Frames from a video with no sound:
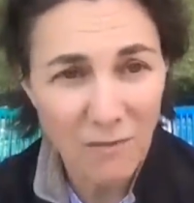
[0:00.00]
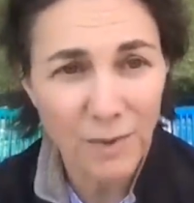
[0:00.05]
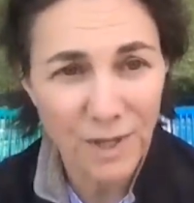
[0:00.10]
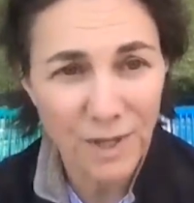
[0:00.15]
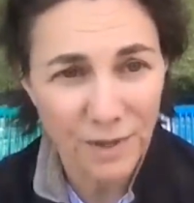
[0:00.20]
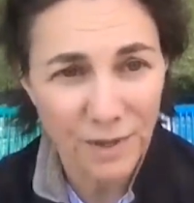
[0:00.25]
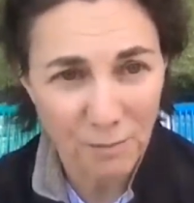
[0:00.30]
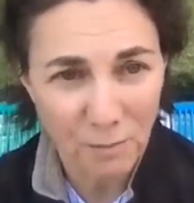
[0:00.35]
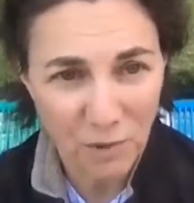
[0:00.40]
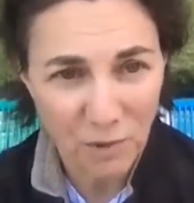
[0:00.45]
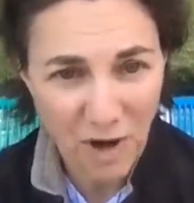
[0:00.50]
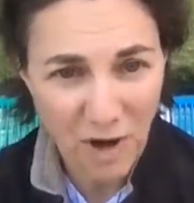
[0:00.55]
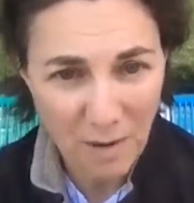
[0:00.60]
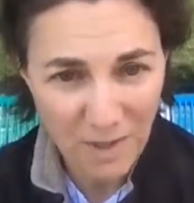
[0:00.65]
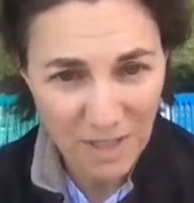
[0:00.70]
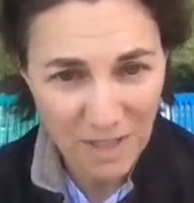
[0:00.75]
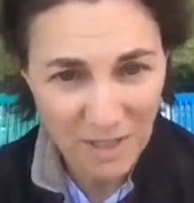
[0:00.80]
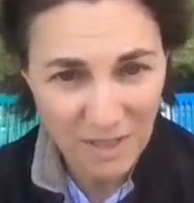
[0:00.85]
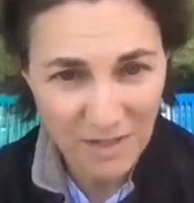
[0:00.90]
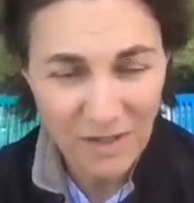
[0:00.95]
with the
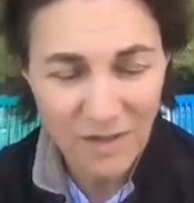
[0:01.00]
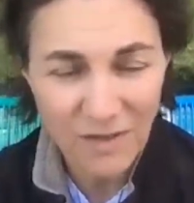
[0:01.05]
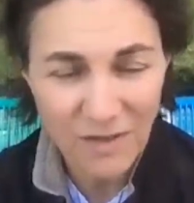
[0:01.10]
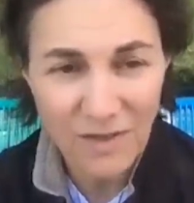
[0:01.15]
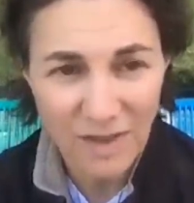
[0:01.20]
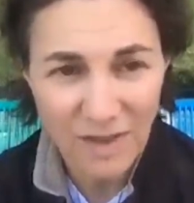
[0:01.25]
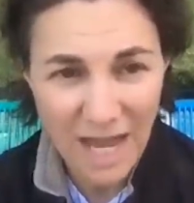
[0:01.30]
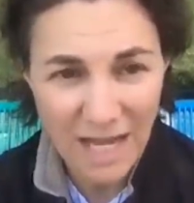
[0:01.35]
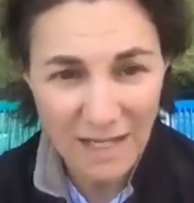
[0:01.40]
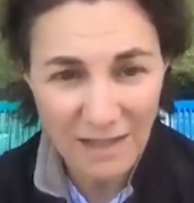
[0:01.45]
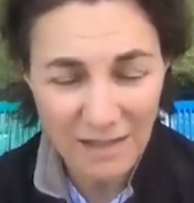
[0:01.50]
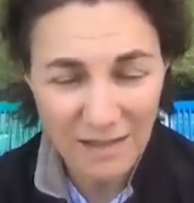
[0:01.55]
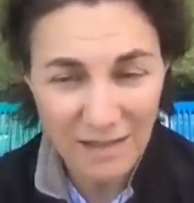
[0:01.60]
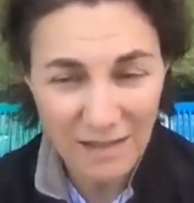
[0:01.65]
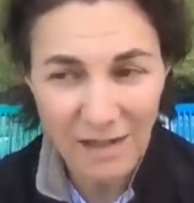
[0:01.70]
premise that